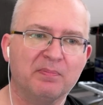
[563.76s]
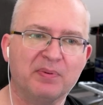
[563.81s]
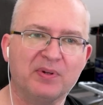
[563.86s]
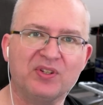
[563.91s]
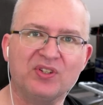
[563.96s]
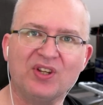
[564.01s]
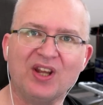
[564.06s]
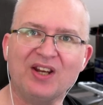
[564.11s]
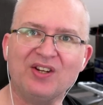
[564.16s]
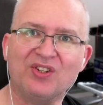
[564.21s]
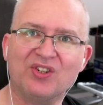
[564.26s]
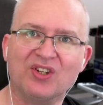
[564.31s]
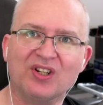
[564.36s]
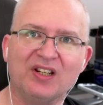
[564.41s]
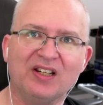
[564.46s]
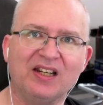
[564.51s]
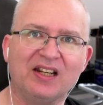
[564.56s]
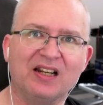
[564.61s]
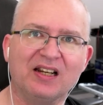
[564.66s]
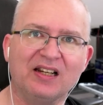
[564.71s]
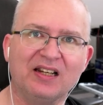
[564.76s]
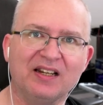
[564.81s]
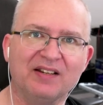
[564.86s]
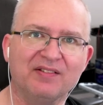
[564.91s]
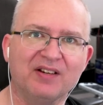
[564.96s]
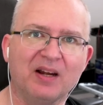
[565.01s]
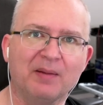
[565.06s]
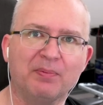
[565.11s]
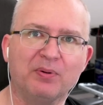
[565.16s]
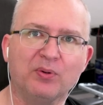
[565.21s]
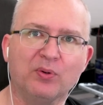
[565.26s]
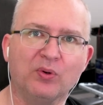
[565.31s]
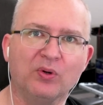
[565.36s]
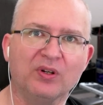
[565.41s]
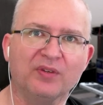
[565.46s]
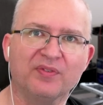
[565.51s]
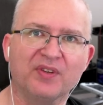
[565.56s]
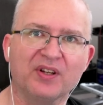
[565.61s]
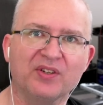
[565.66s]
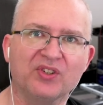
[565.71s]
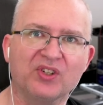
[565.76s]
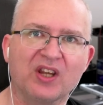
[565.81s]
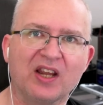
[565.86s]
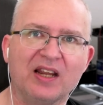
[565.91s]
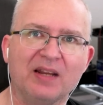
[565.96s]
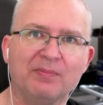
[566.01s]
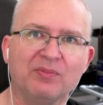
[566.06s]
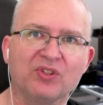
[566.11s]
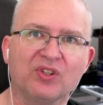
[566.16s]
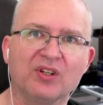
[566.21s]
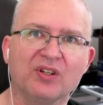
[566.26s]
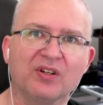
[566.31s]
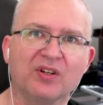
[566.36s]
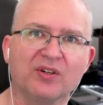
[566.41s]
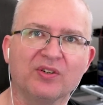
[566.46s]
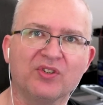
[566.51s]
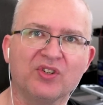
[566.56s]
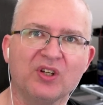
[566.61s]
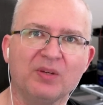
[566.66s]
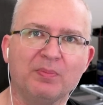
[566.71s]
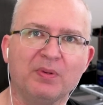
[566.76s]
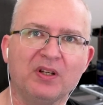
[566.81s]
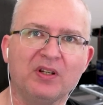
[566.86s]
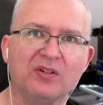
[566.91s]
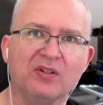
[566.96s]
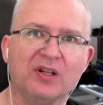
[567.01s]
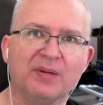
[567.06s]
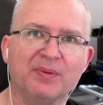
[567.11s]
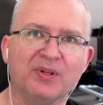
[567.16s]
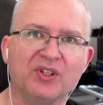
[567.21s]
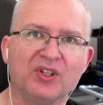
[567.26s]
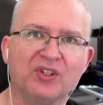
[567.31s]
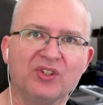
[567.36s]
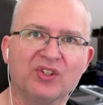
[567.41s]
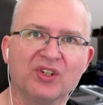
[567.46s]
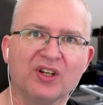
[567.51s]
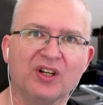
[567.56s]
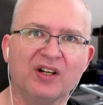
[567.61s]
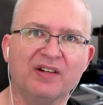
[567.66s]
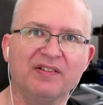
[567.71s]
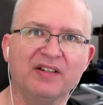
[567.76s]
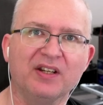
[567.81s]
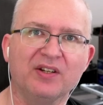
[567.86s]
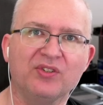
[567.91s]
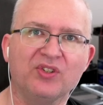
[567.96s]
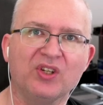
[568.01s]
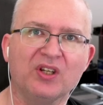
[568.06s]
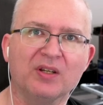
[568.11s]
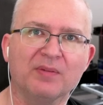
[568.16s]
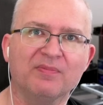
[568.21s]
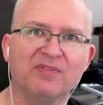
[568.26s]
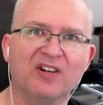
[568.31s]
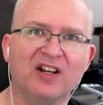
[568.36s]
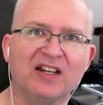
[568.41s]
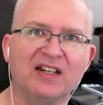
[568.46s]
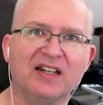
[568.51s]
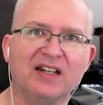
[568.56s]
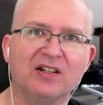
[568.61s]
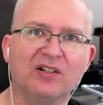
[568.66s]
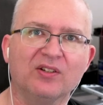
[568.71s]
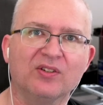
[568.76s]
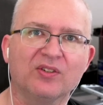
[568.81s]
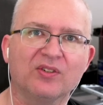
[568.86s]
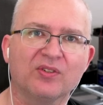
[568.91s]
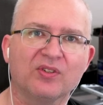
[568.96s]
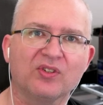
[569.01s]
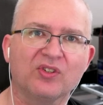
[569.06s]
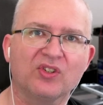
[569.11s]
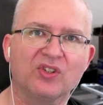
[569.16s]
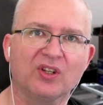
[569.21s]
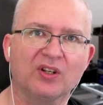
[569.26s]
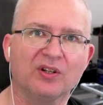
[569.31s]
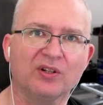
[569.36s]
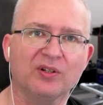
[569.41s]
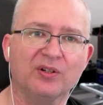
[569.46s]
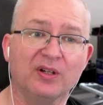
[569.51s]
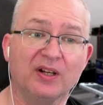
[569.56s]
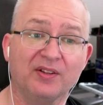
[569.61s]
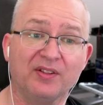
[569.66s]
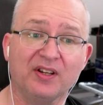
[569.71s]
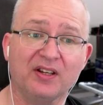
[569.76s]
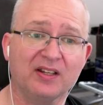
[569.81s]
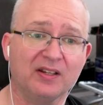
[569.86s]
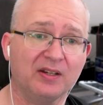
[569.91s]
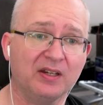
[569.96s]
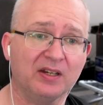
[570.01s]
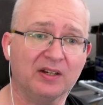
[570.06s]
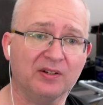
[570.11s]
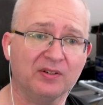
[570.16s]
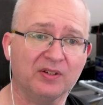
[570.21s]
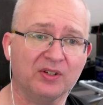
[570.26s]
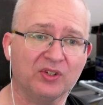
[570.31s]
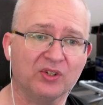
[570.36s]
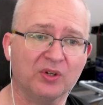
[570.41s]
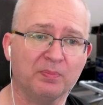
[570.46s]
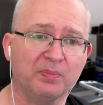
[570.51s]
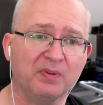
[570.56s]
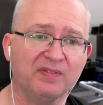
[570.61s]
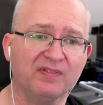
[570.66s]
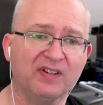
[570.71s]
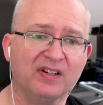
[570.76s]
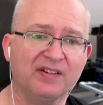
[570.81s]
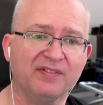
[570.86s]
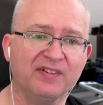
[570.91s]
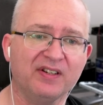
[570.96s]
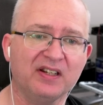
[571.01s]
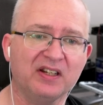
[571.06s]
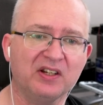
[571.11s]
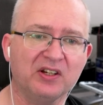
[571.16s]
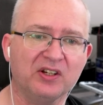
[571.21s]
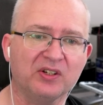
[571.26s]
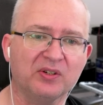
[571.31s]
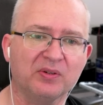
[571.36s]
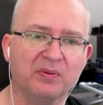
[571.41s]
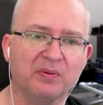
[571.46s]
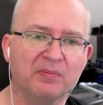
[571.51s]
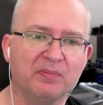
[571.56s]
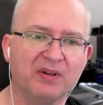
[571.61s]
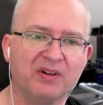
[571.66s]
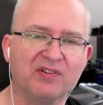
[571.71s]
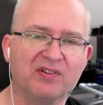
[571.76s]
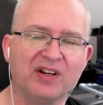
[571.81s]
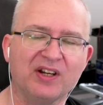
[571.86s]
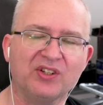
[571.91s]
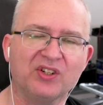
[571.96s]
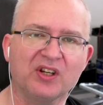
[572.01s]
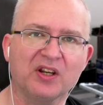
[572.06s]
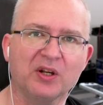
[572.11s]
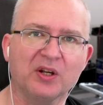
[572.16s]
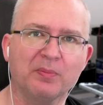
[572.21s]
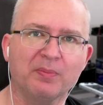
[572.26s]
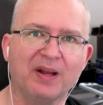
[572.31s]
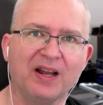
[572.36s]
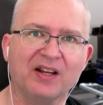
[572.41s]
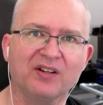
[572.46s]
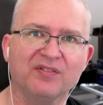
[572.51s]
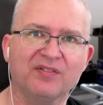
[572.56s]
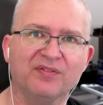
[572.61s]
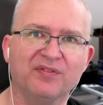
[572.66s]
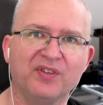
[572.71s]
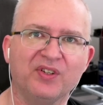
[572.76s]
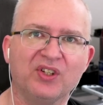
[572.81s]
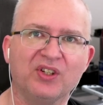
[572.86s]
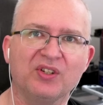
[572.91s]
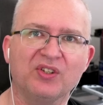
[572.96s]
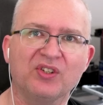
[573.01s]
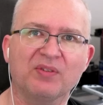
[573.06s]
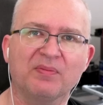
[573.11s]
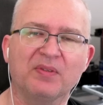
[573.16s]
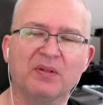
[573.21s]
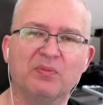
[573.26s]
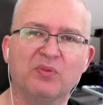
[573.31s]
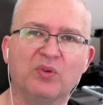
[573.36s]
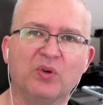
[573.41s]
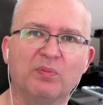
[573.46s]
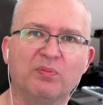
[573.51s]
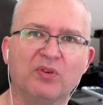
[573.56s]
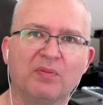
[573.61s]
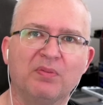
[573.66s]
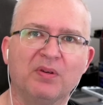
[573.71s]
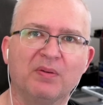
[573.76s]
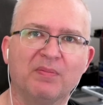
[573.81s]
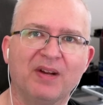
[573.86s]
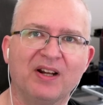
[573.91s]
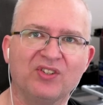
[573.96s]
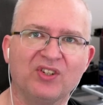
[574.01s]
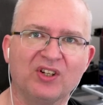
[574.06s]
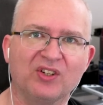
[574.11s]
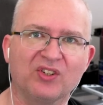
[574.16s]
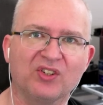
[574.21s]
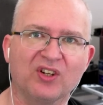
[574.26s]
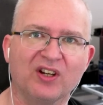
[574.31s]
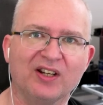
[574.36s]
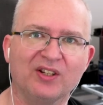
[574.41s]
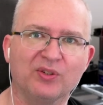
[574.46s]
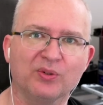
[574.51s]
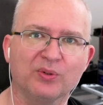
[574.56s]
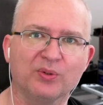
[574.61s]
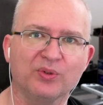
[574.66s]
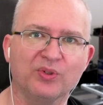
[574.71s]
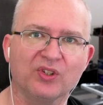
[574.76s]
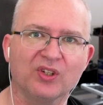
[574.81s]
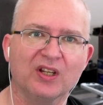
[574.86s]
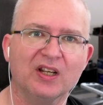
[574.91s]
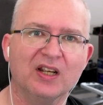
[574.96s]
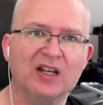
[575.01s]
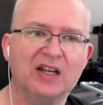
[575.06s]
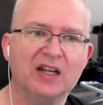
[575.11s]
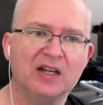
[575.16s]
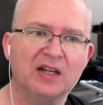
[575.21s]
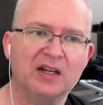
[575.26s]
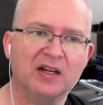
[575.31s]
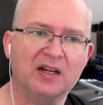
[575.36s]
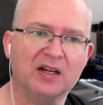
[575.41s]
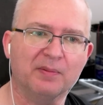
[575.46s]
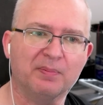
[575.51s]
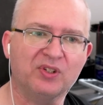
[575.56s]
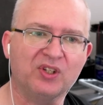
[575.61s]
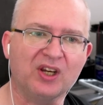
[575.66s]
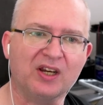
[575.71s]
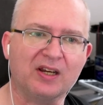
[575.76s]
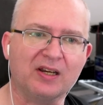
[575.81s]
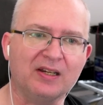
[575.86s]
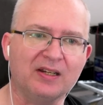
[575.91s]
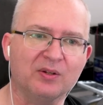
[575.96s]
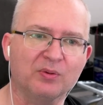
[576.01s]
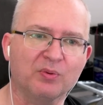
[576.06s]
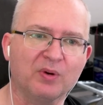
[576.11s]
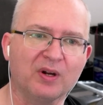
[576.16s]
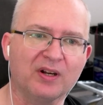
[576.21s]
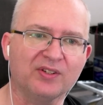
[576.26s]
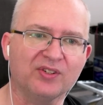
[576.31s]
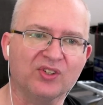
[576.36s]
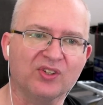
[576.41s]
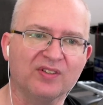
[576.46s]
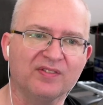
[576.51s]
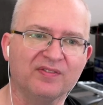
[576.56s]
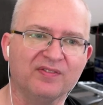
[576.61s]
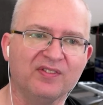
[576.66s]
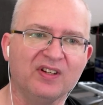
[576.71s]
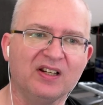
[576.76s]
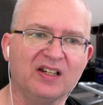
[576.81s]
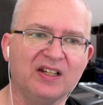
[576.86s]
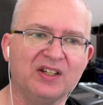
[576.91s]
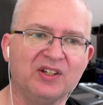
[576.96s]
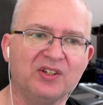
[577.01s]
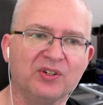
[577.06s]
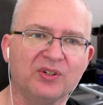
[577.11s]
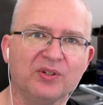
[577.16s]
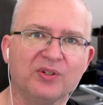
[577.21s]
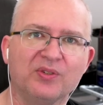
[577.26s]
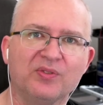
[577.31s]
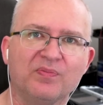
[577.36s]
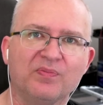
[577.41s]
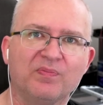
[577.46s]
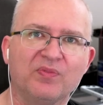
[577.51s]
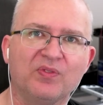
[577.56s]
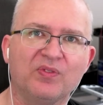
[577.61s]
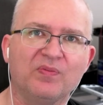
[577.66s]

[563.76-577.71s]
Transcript: potentially clear up all of those games that have got GPU limited scenarios in them right now. So I think that, you know this could be really really good. It'd be great to go back and visit some of the more problematic titles, uh, particularly the ones that really do